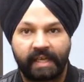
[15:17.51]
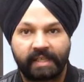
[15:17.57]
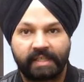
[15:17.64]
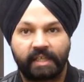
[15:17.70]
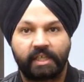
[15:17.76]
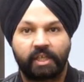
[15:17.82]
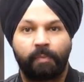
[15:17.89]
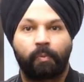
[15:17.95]

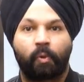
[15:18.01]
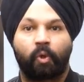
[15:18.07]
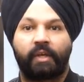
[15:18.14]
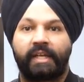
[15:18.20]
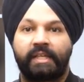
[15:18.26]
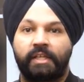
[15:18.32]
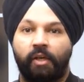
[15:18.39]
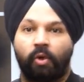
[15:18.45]
jaise jaise
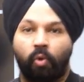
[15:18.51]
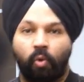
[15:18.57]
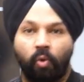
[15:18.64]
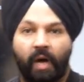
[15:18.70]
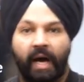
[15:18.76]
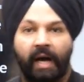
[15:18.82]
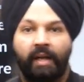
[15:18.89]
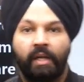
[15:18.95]
progressing
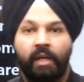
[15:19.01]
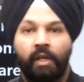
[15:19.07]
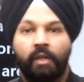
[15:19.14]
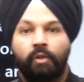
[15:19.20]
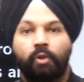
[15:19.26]
hua,